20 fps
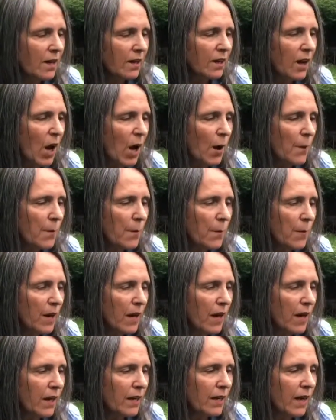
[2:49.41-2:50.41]
Come
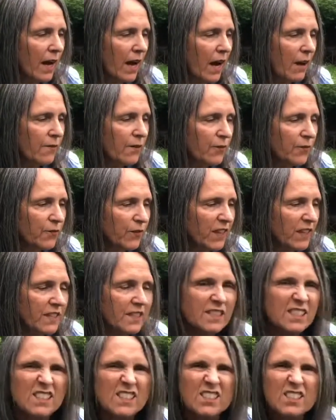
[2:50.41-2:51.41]
and have a
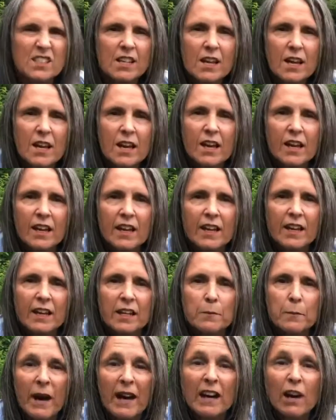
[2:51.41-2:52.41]
feast
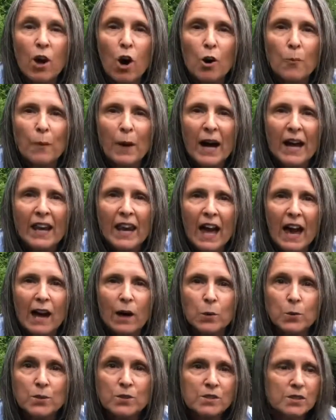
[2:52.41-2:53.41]
in my log pile
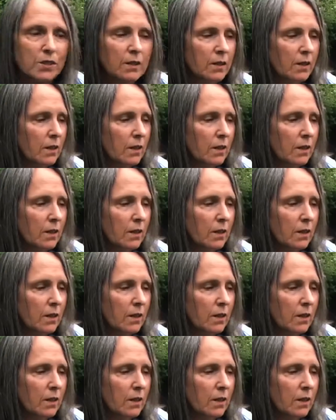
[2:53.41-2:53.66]
house.